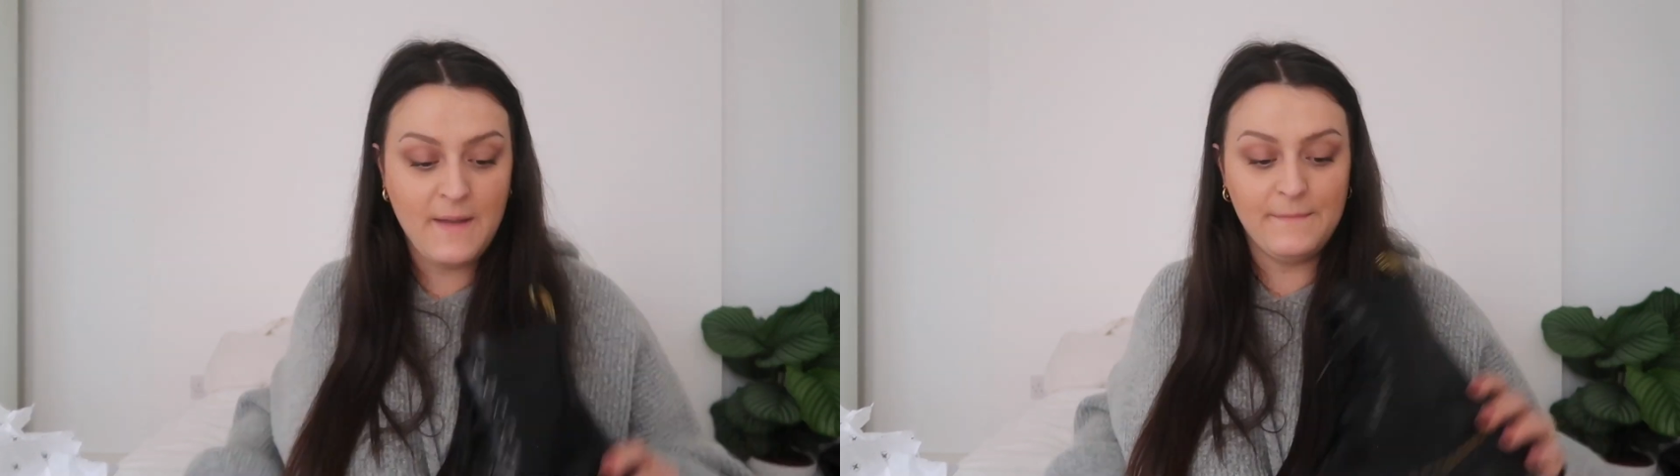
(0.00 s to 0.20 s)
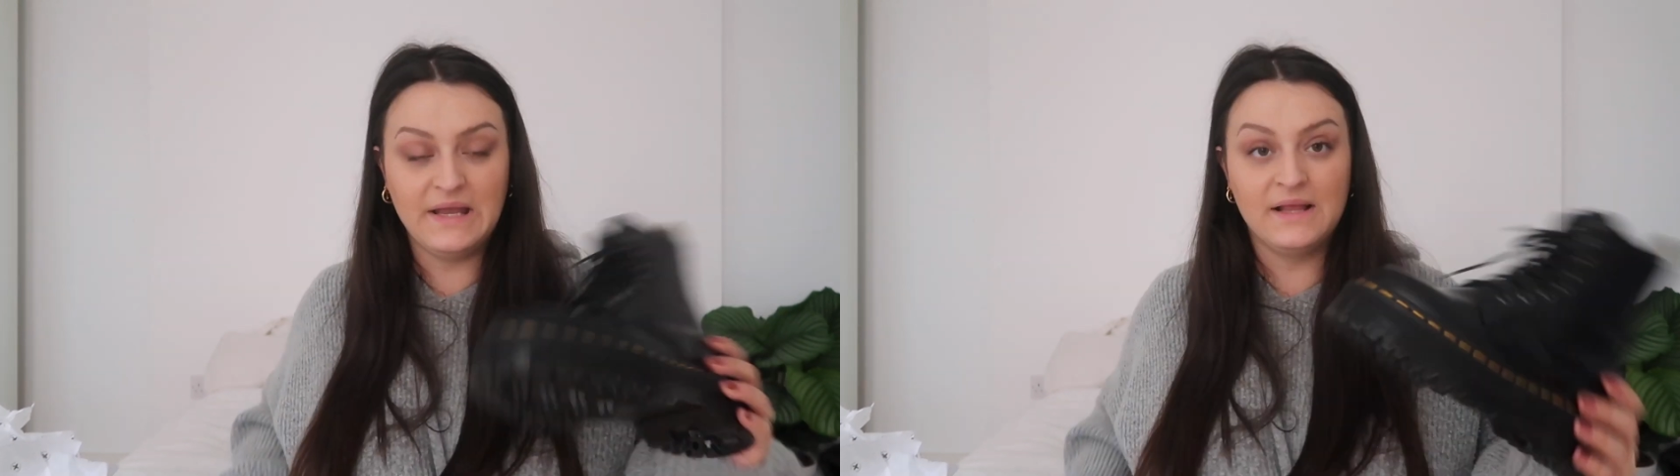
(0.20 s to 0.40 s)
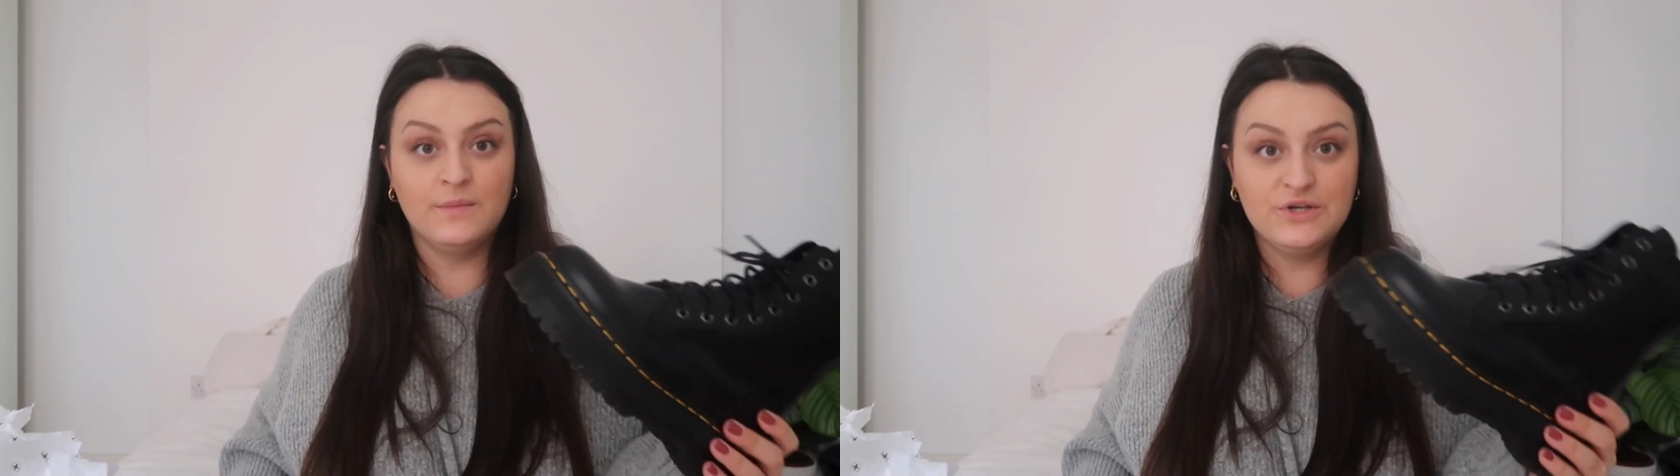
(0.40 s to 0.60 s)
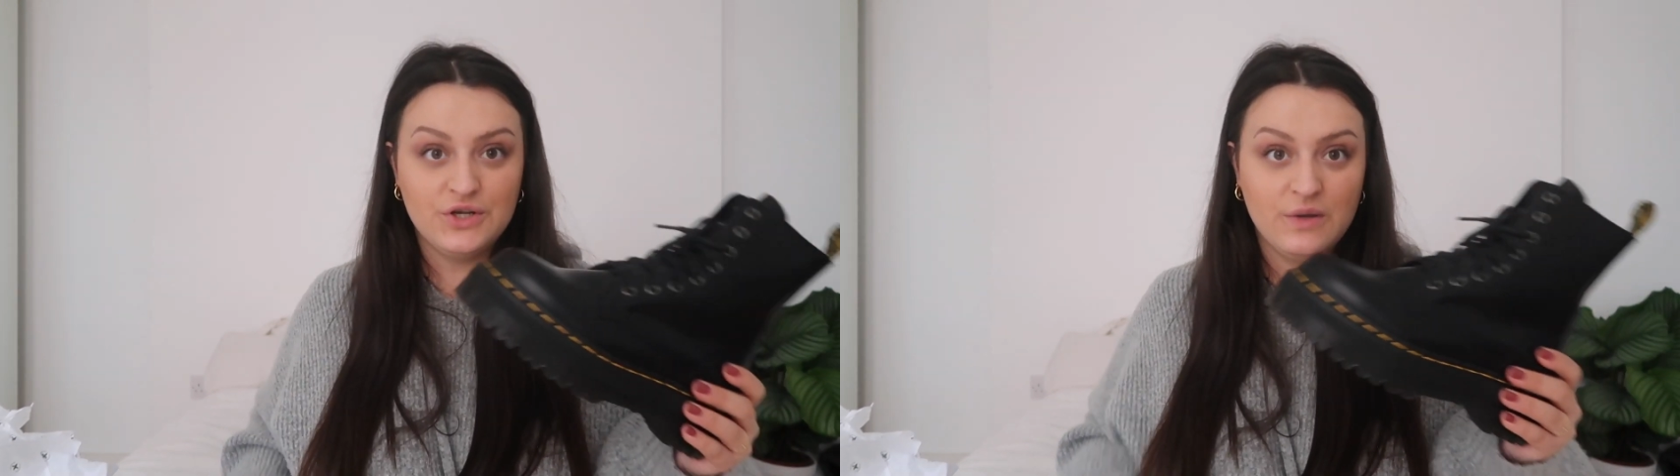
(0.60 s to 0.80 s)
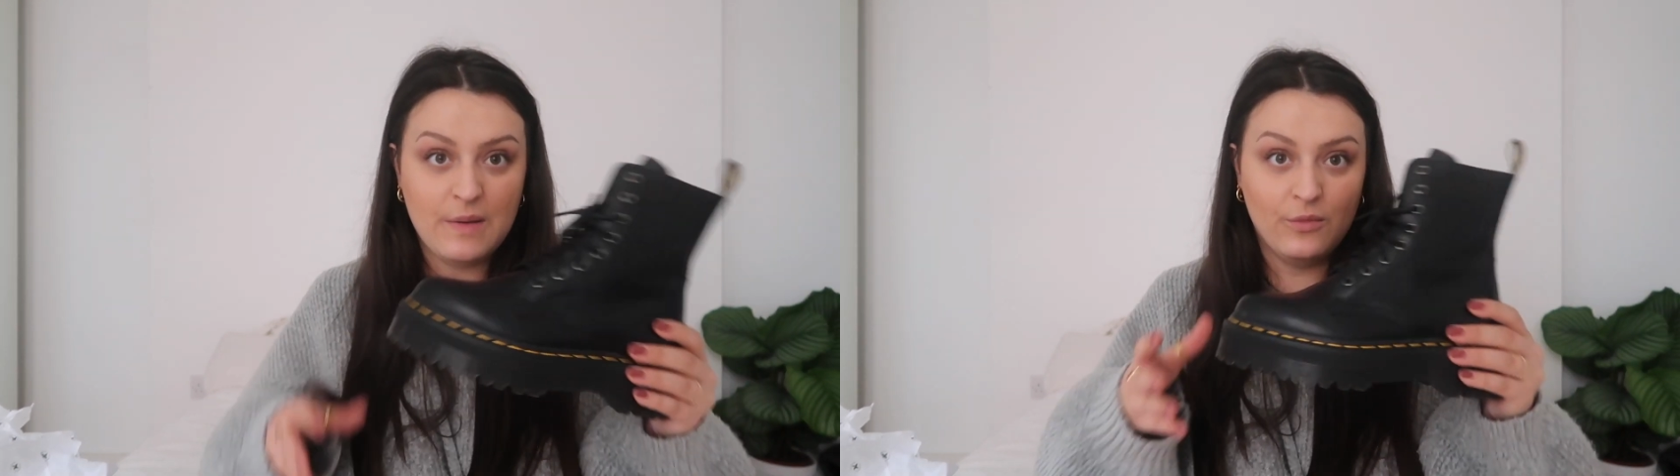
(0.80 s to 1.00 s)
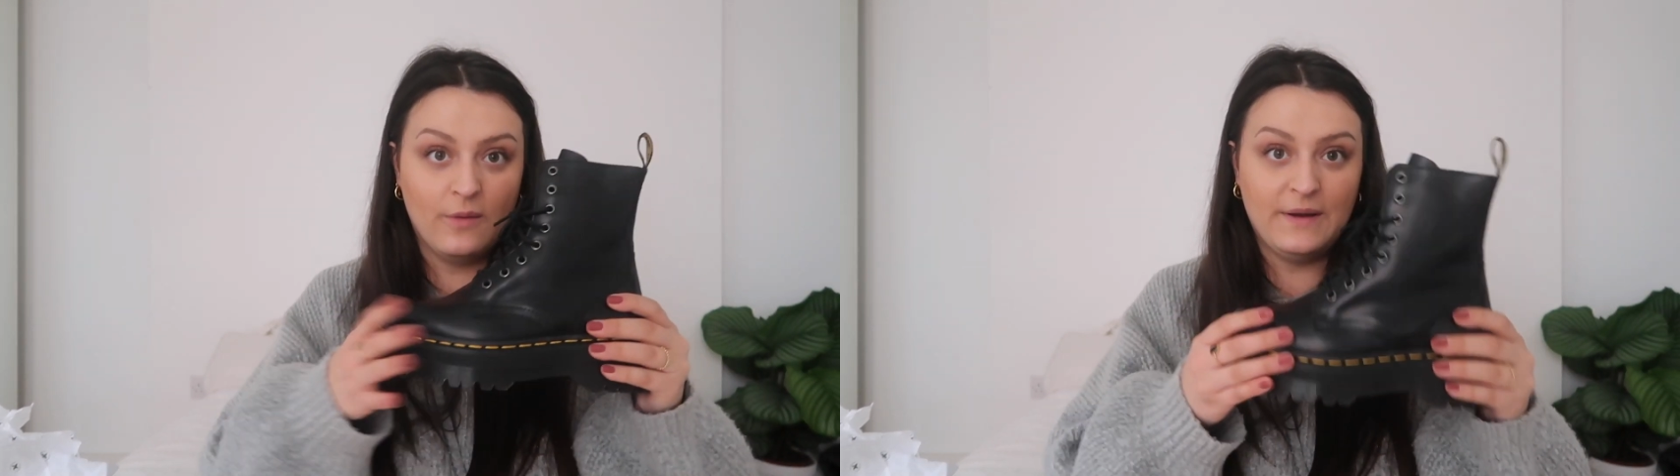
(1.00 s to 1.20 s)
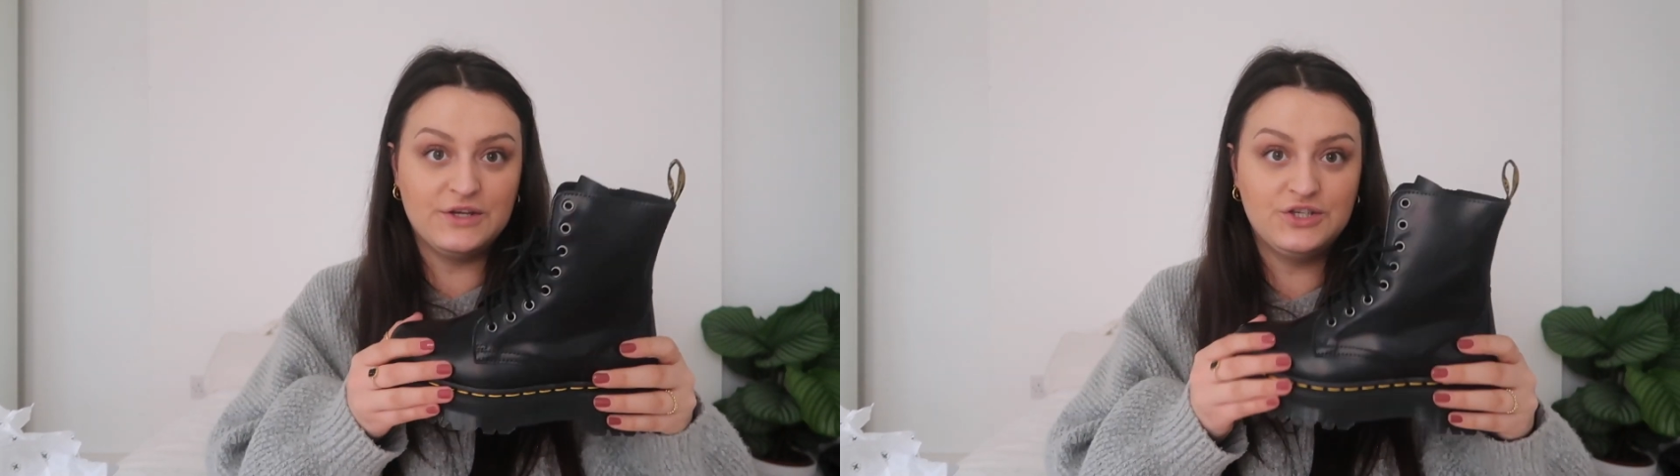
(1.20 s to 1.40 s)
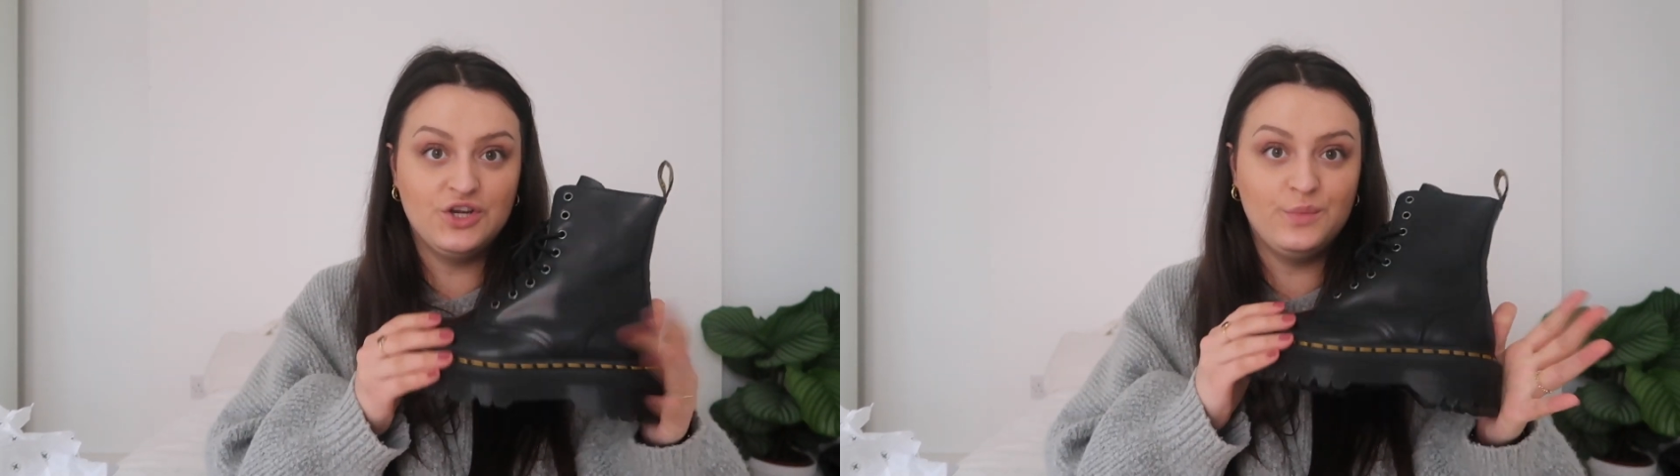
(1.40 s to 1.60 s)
But yeah, let me show you a bit more about the shoe